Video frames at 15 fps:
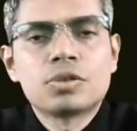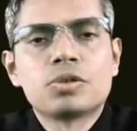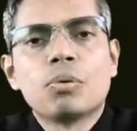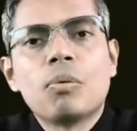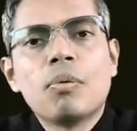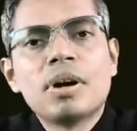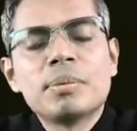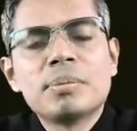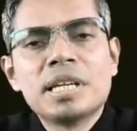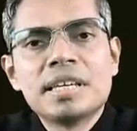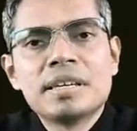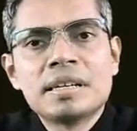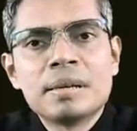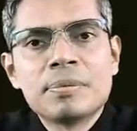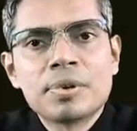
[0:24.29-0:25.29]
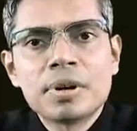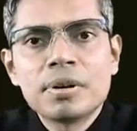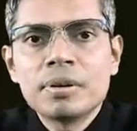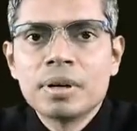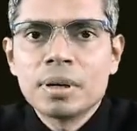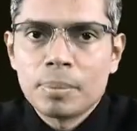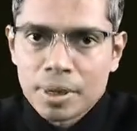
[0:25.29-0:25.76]
So 1 million
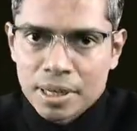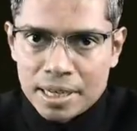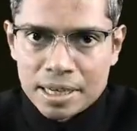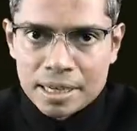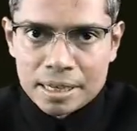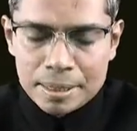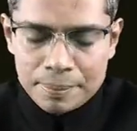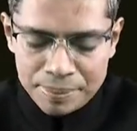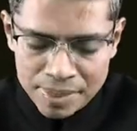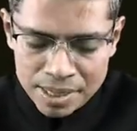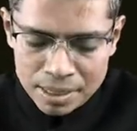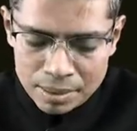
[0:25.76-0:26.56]
nephron per kidney.